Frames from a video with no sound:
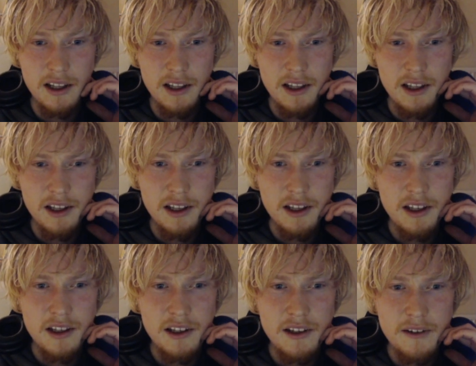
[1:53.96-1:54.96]

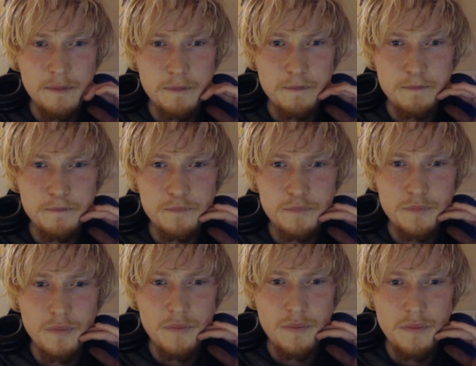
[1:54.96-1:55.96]

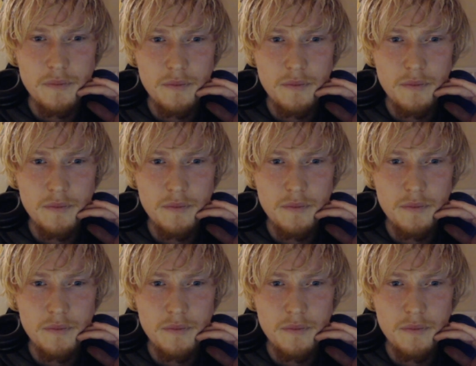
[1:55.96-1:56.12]
(no one is talking)